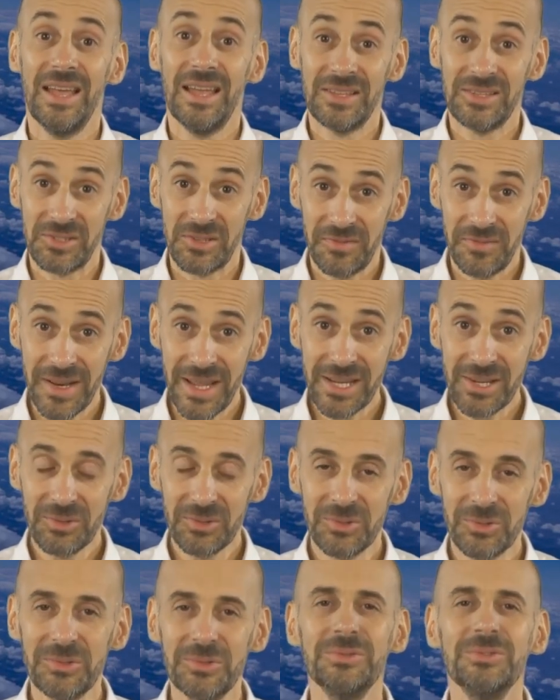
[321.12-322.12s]
The flight
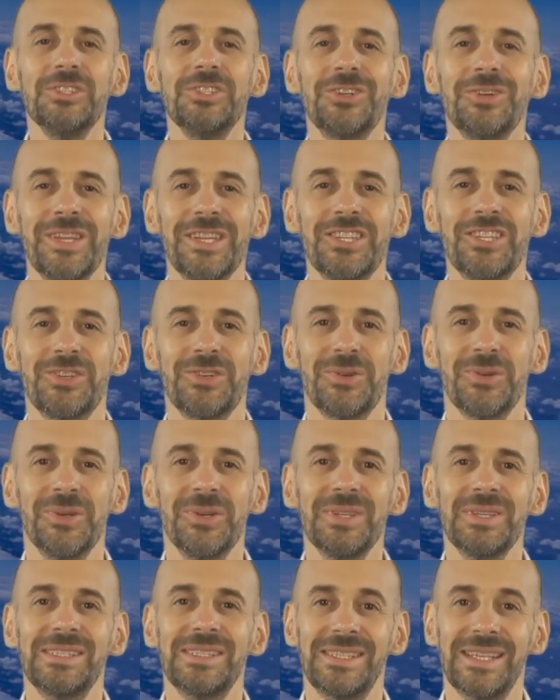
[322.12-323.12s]
crew should ensure
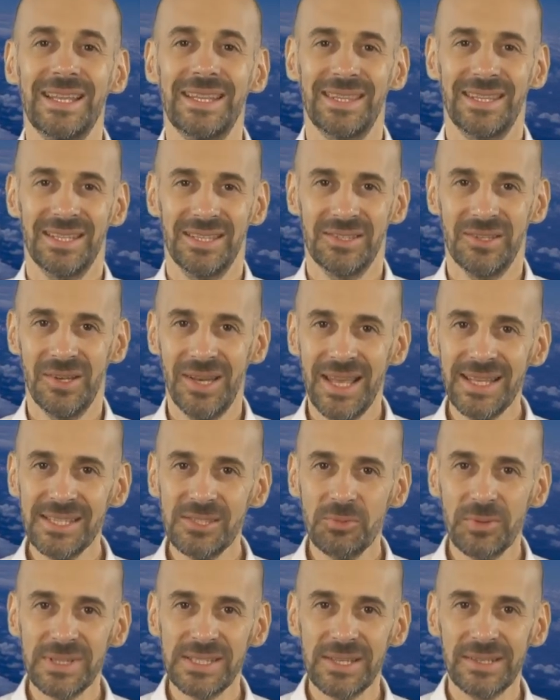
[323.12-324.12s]
that the
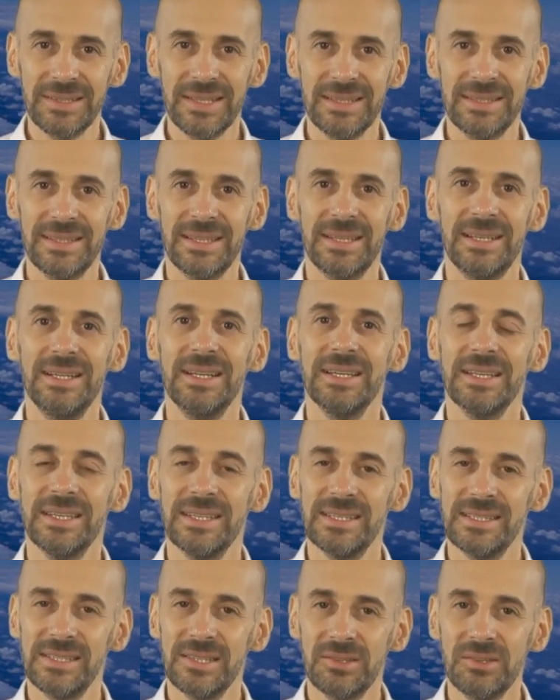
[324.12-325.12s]
last weather data
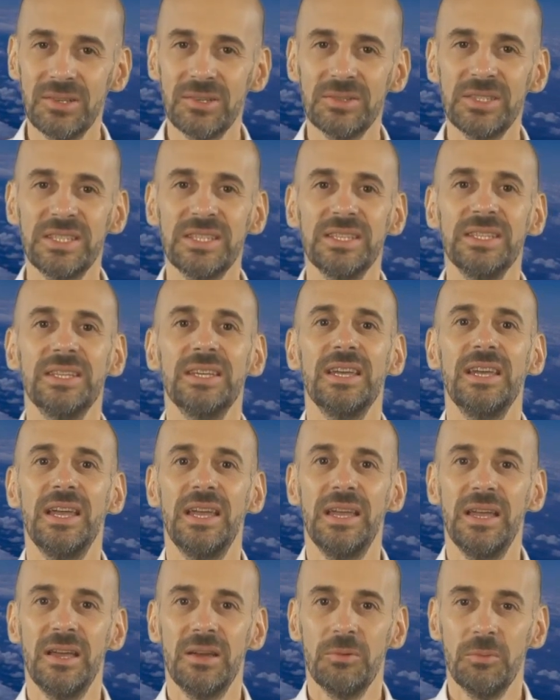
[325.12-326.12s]
is downloaded
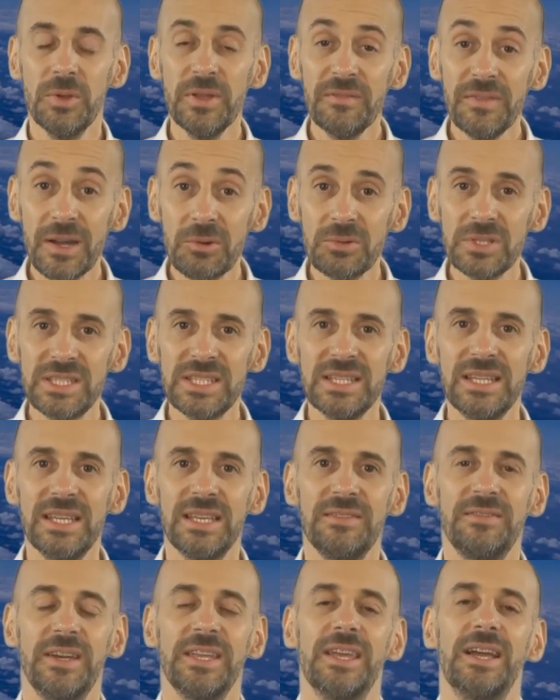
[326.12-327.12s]
without delay
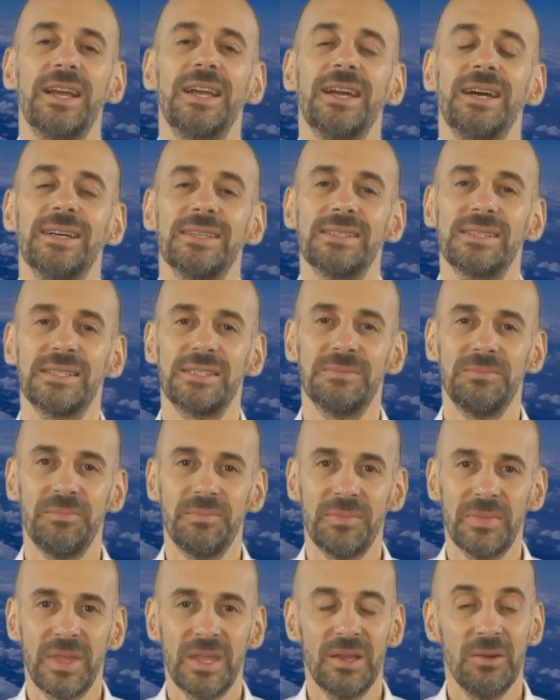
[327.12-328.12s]
via cars,
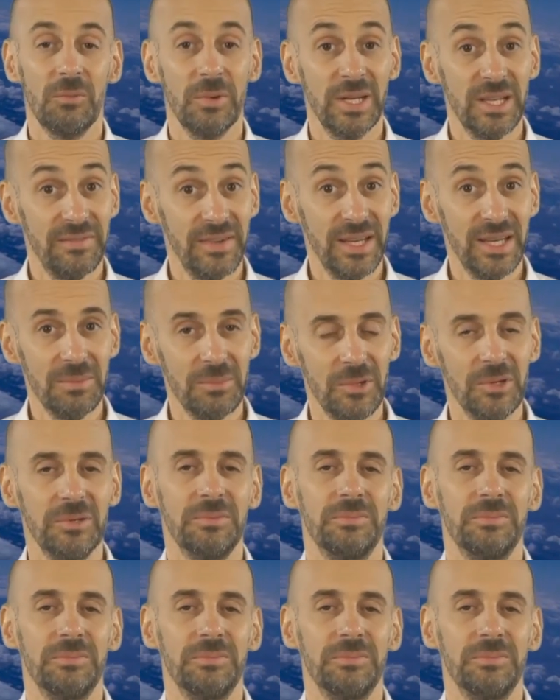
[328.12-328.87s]
when available.